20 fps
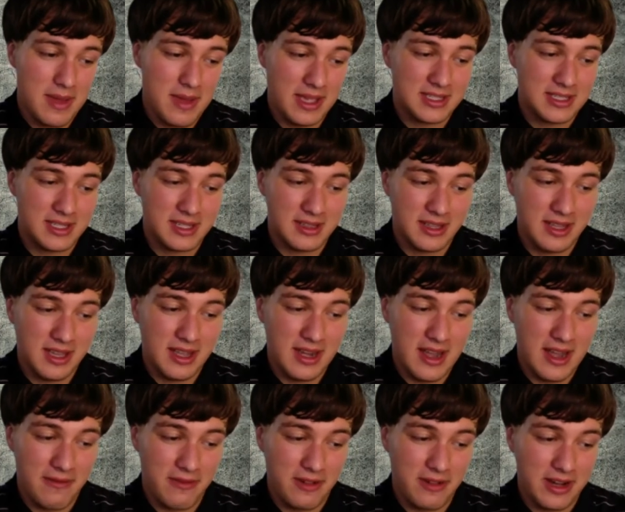basically
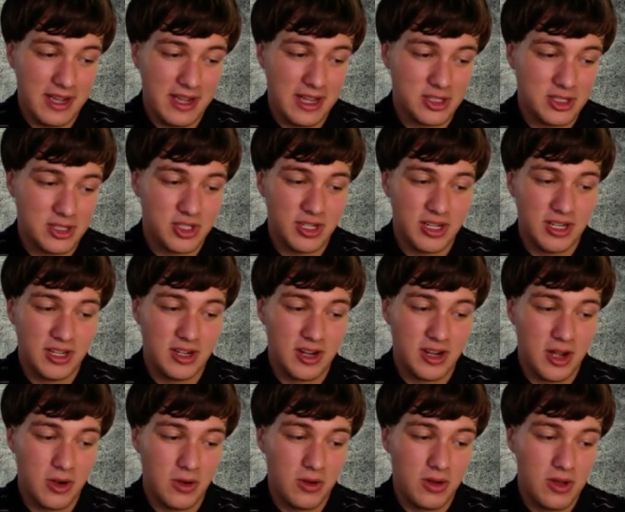in every country, you
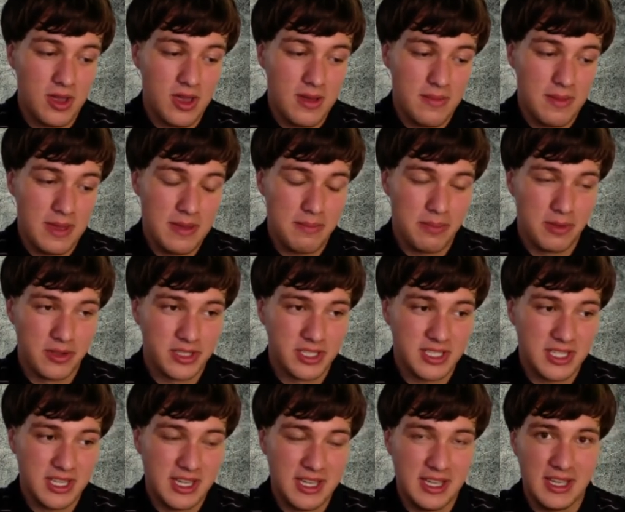know, people
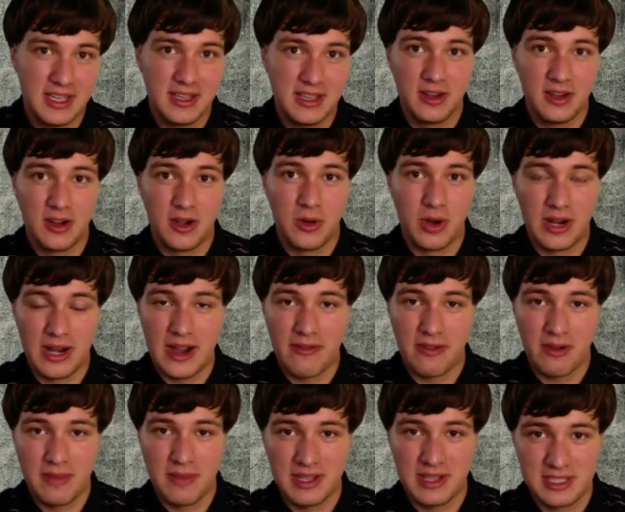see, you know, a
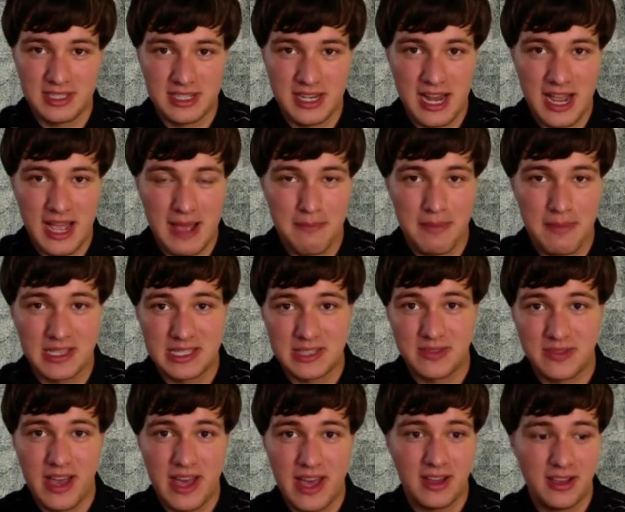government stamp
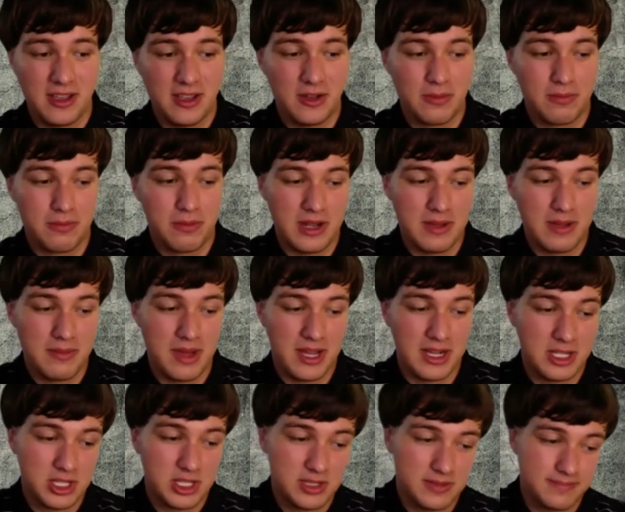as value pretty
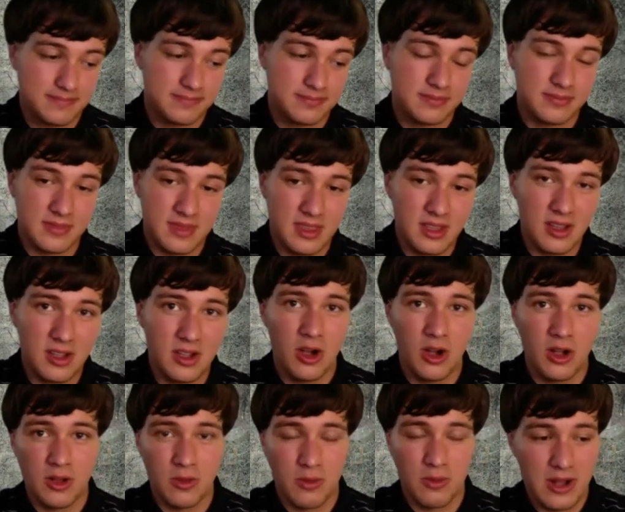much
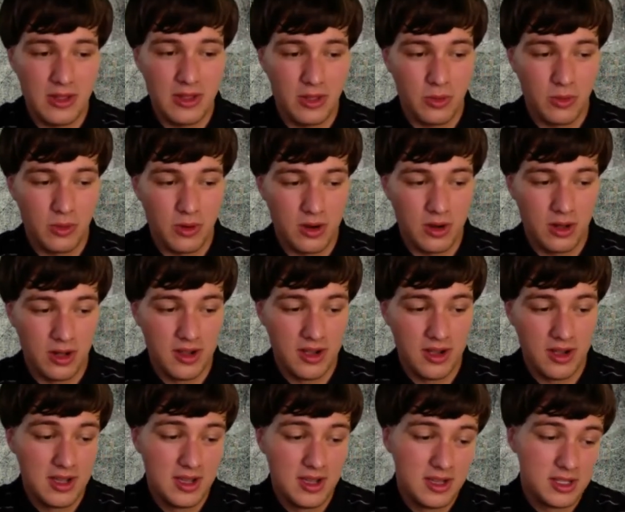all around the world.
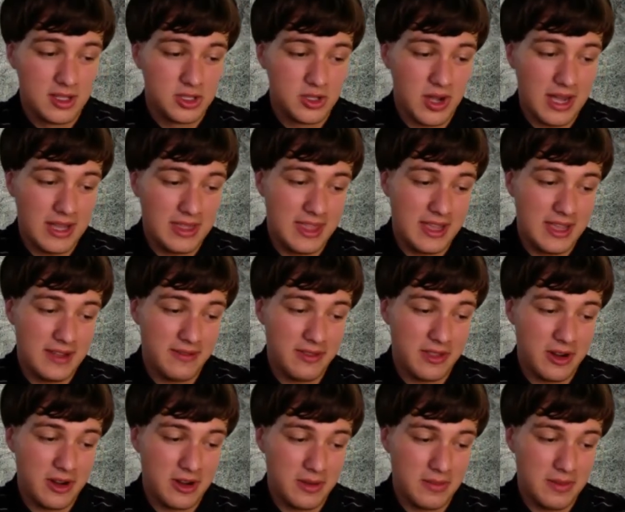So I think if
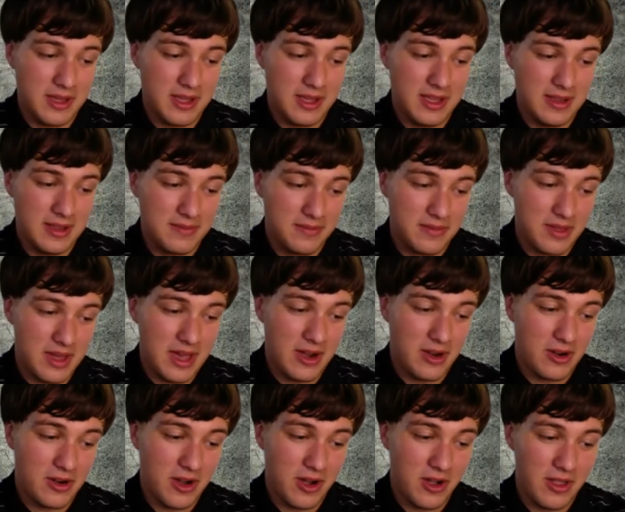there could be, I
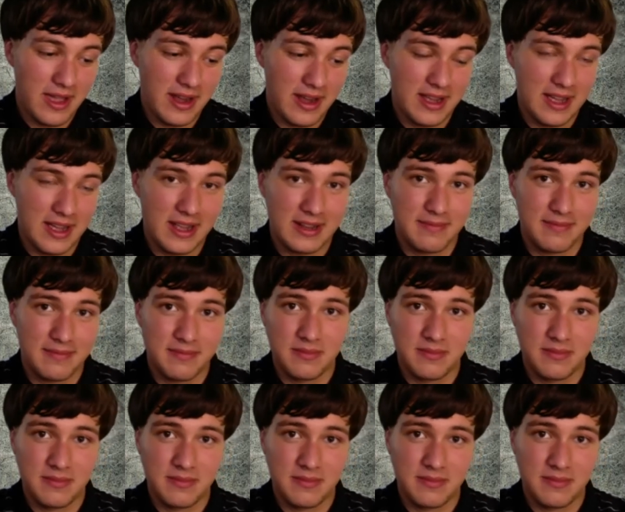don't know, like a